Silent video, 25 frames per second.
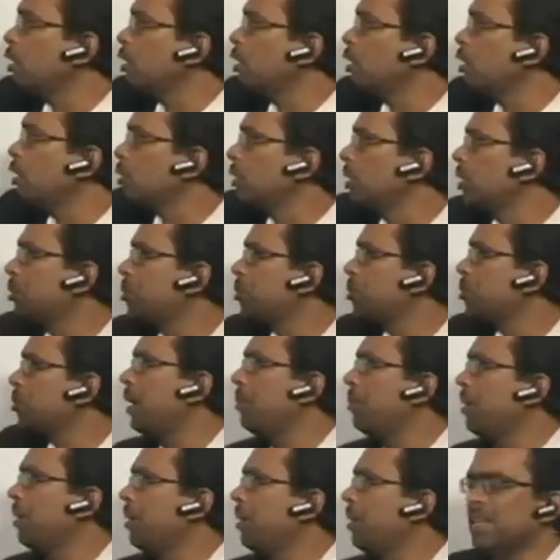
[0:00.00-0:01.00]
this point.
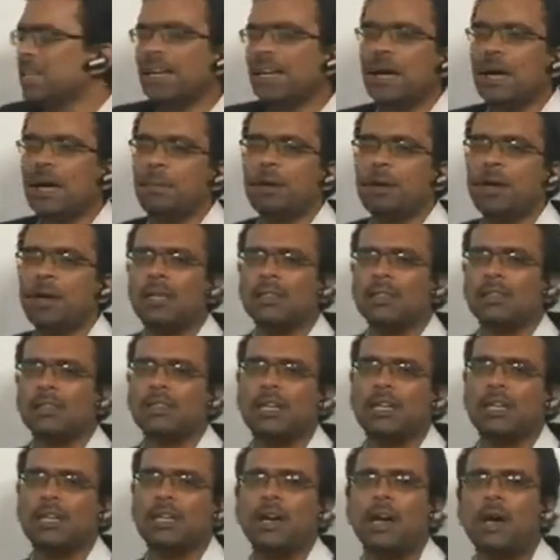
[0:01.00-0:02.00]
So these parameters are
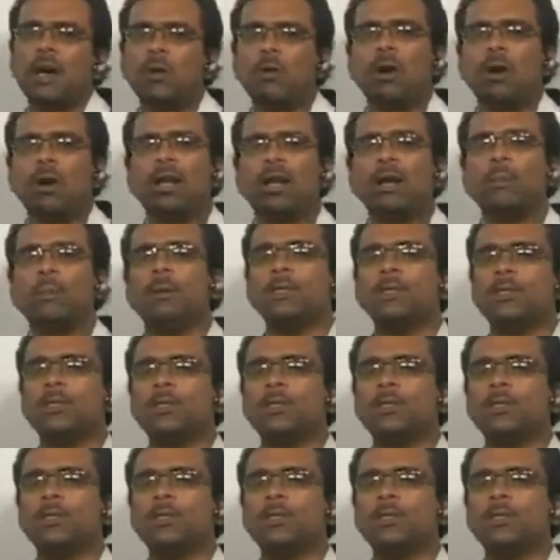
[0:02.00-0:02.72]
kept constant.